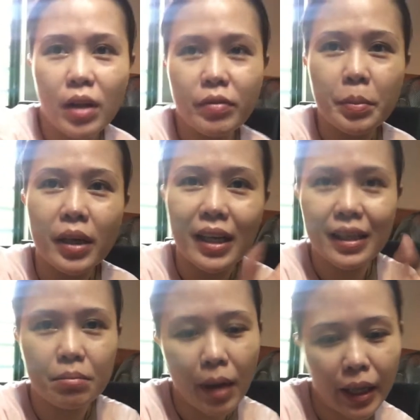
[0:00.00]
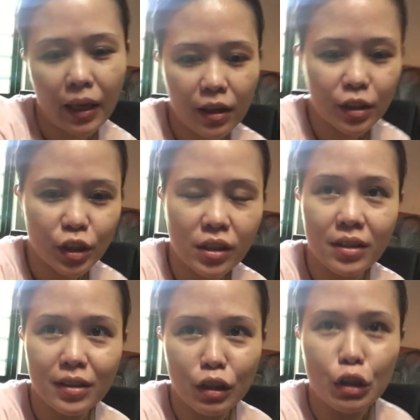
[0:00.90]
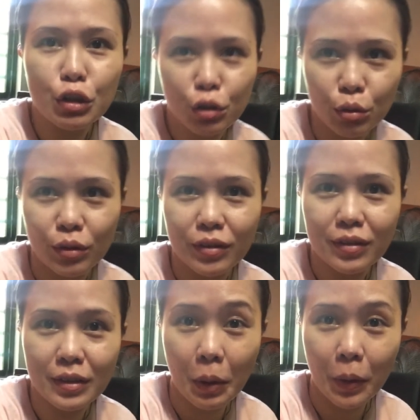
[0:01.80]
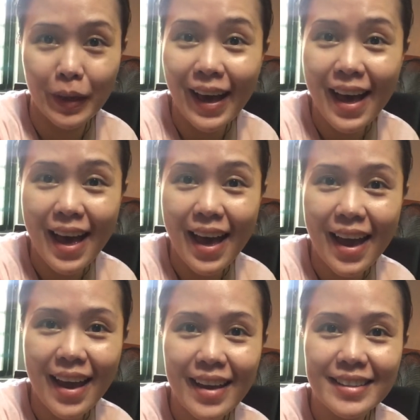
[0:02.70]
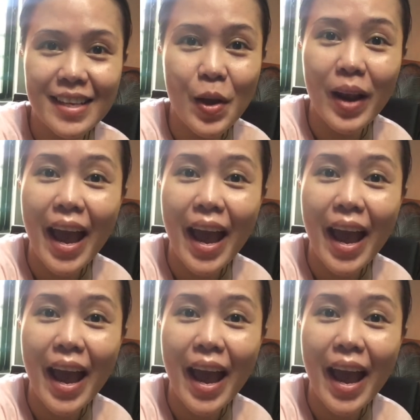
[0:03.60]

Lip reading: 12, I'm gonna eat my lunch soon. So, yay! See you